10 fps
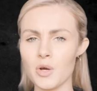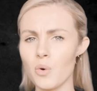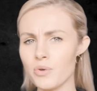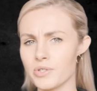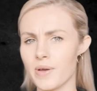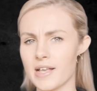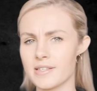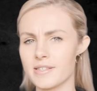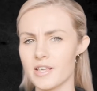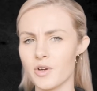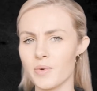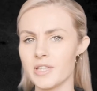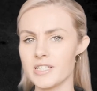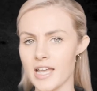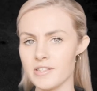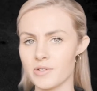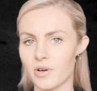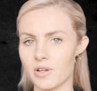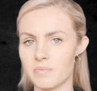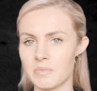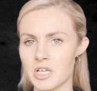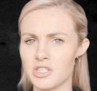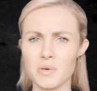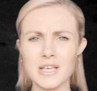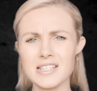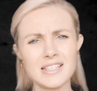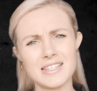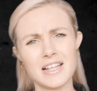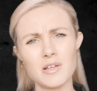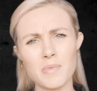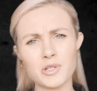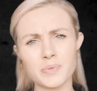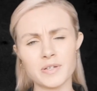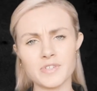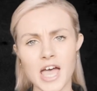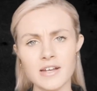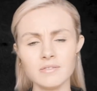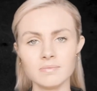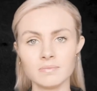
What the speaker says: also has a 0 in the tens column. So is it still a multiple of 10?